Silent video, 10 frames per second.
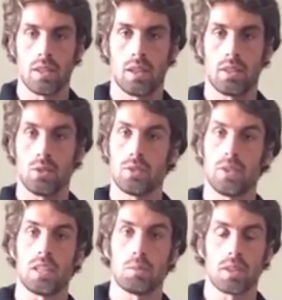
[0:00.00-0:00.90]
do a
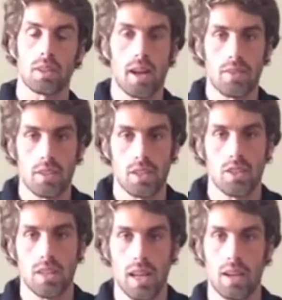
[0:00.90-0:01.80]
Facebook Live session
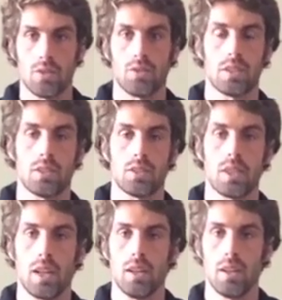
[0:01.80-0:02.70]
every single
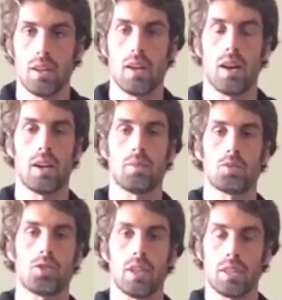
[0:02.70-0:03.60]
day. I'm
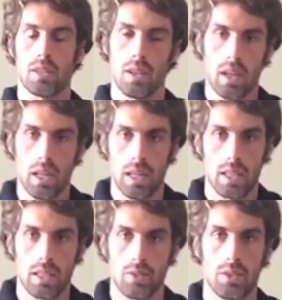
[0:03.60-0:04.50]
Chris.
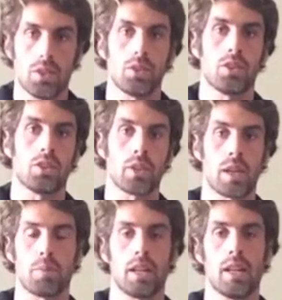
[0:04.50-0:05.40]
If you don't know that
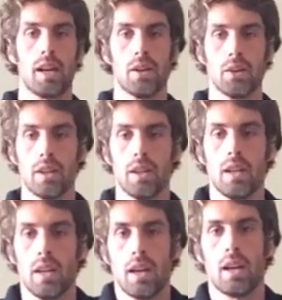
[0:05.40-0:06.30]
by now,
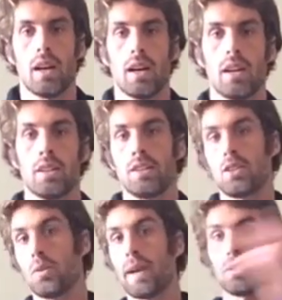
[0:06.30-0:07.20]
you
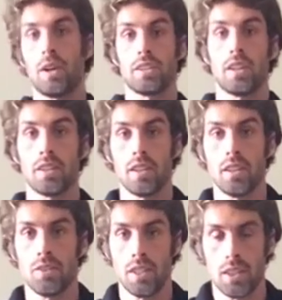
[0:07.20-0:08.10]
go back and watch all the other
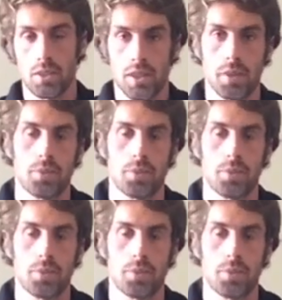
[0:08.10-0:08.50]
videos.